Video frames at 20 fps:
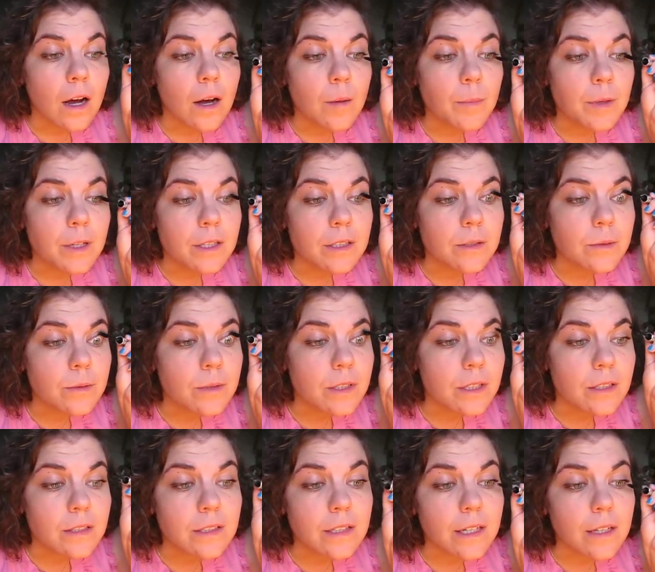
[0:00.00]
because it was
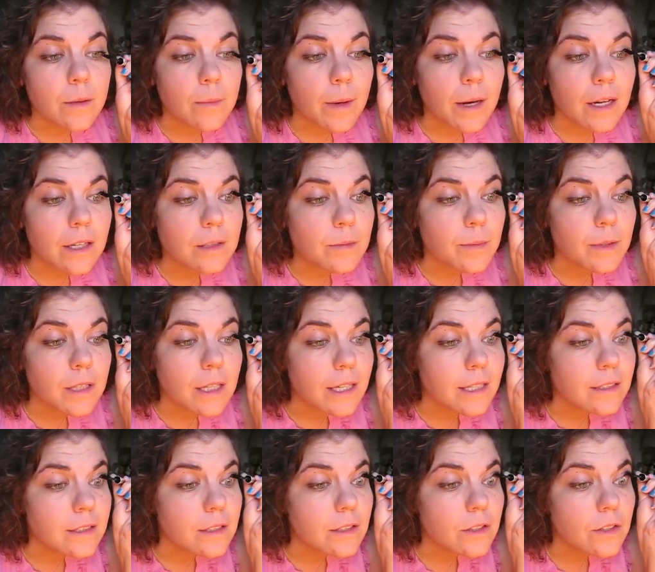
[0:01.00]
on sale and my husband
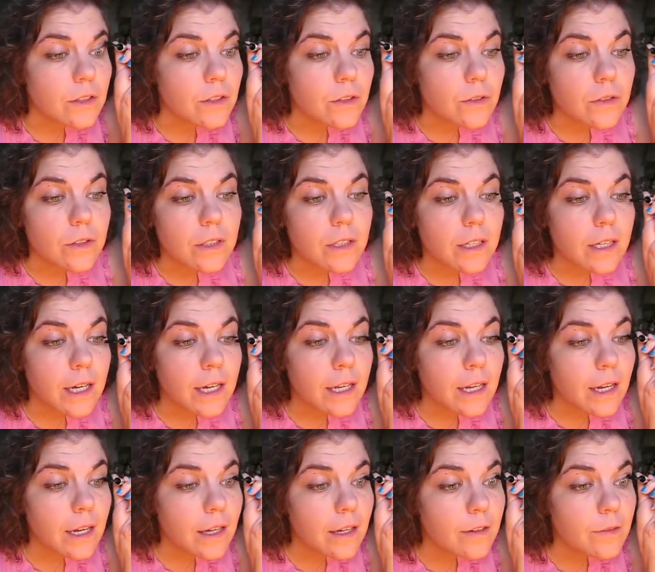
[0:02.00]
likes it too. And
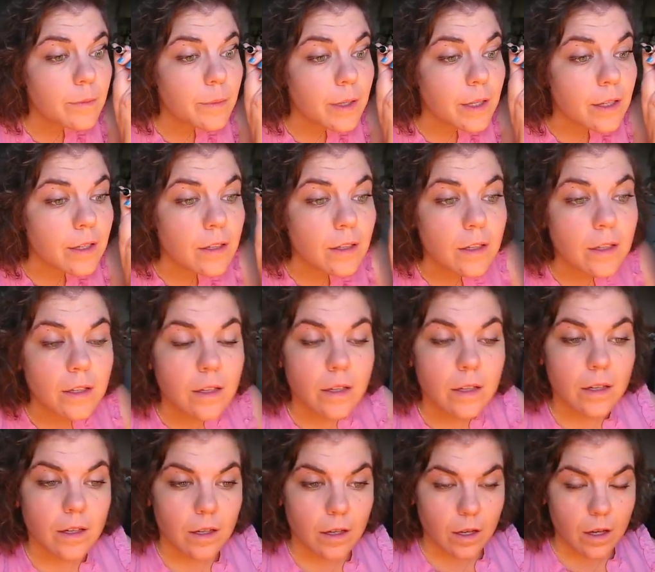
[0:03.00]
I have been
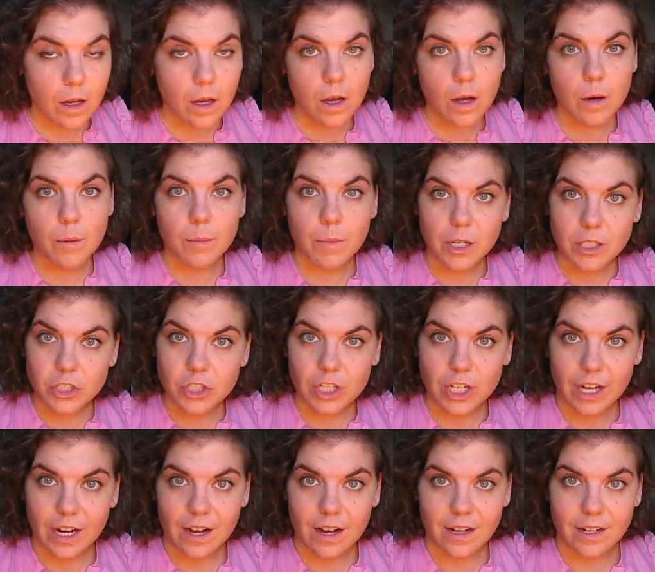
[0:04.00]

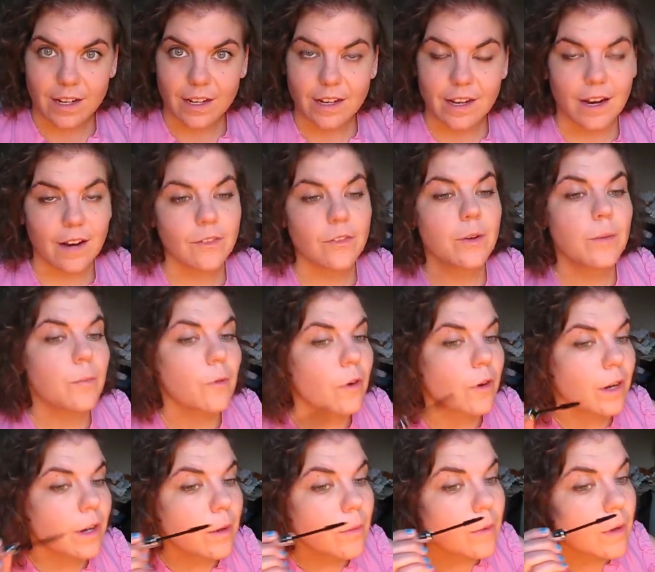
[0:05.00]
munching on it every
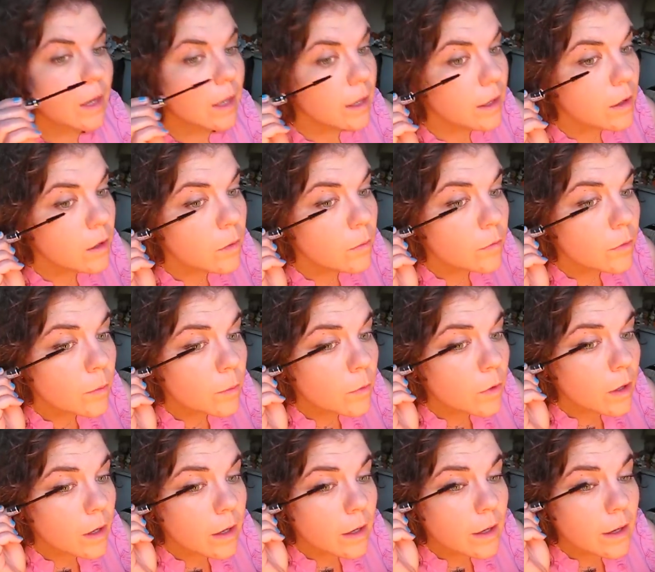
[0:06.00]
morning when I get home from
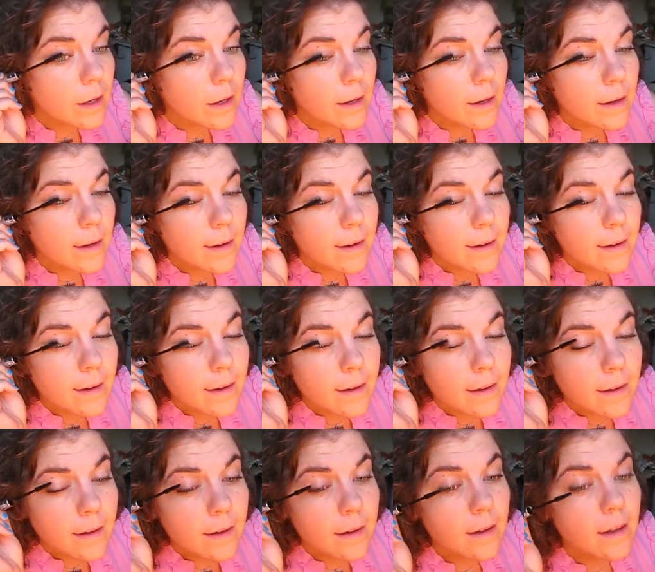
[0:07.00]
work.
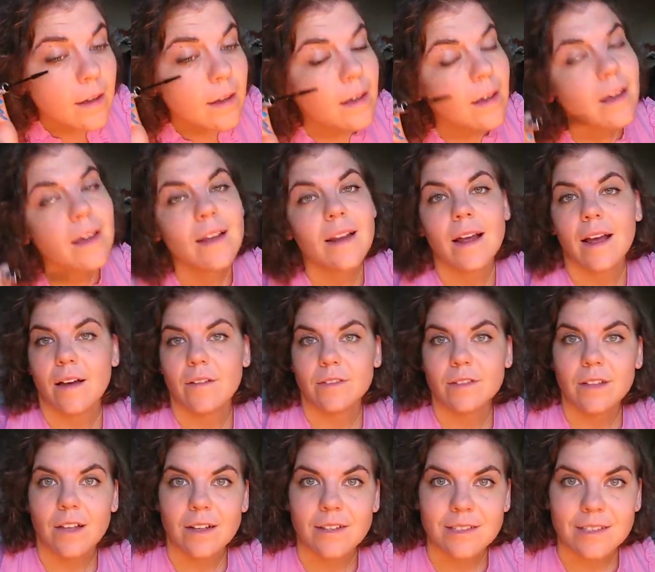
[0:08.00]
I haven't
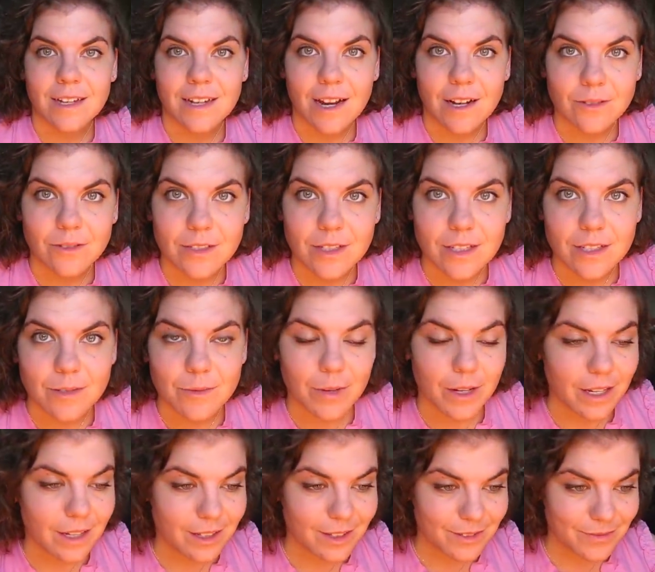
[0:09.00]
lost an ounce this
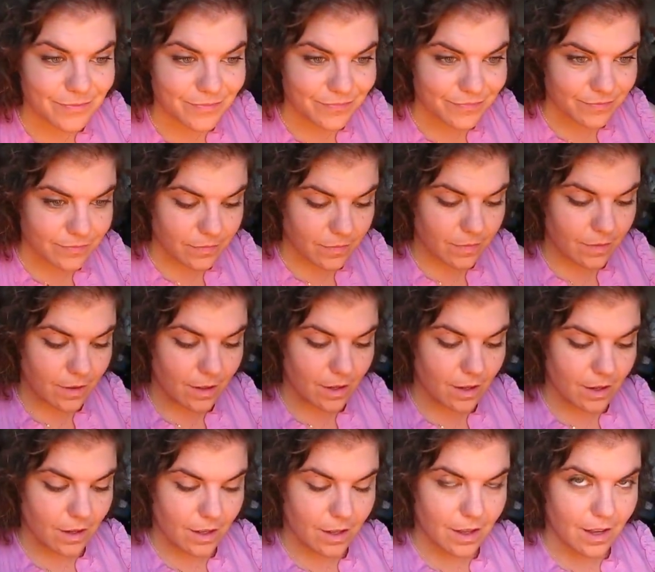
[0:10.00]
week.
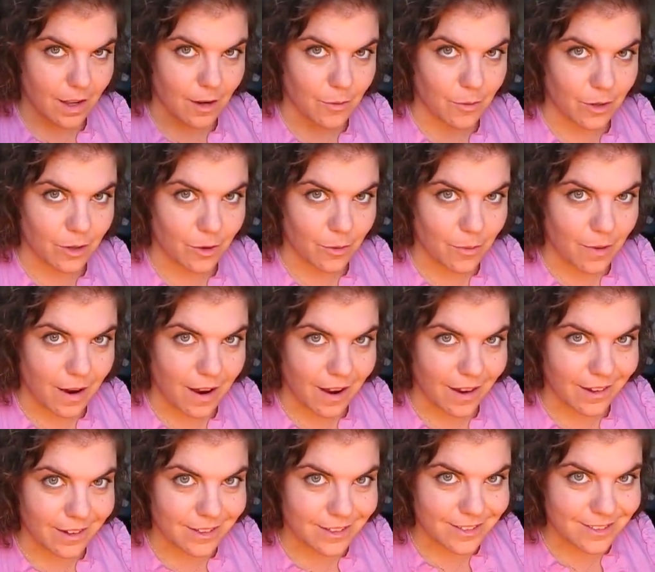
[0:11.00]
I wonder why.
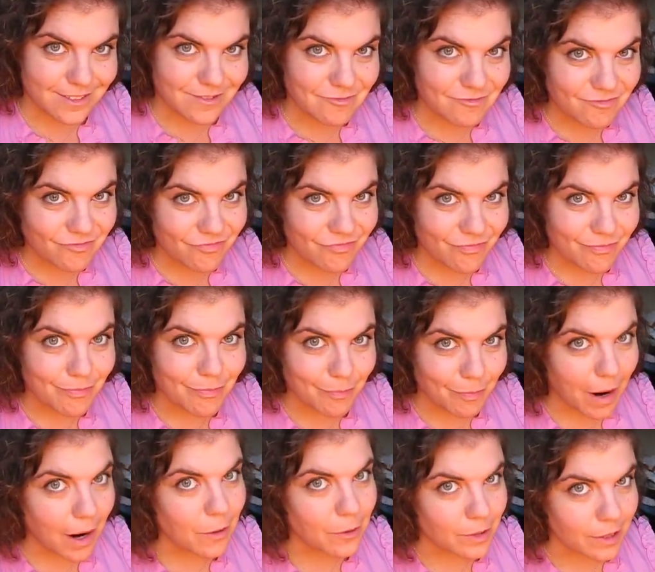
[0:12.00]

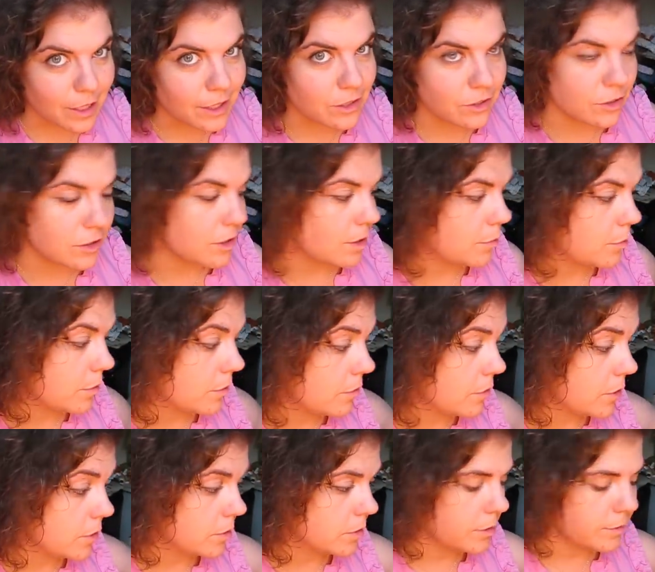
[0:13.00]
My relationship with
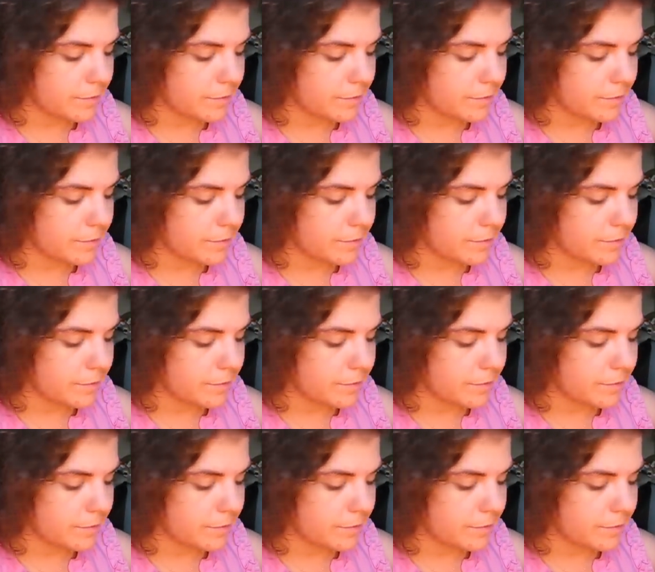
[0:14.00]
food.